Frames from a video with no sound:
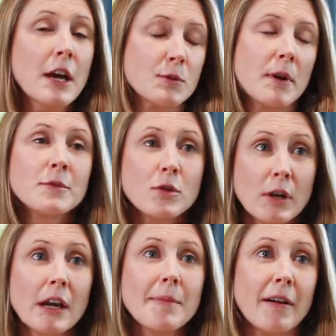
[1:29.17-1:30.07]
So when I'm
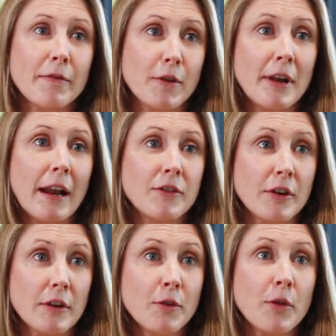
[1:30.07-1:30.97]
talking about food
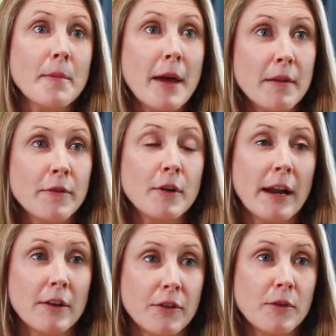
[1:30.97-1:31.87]
allergens, or the main food
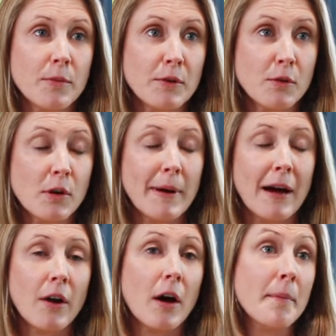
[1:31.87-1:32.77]
allergens we talk
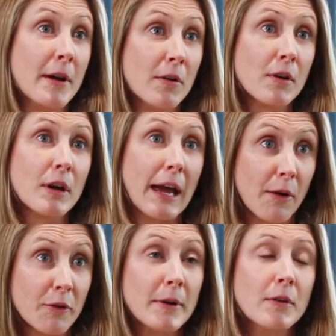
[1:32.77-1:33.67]
about are milk,
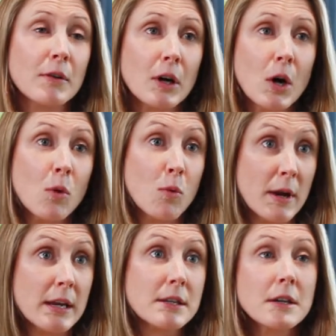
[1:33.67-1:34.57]
cow's milk,
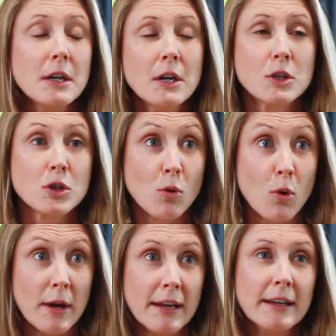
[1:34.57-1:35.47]
wheat,
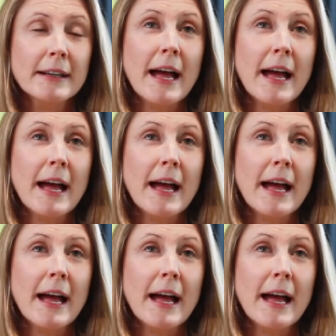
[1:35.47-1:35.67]
soy,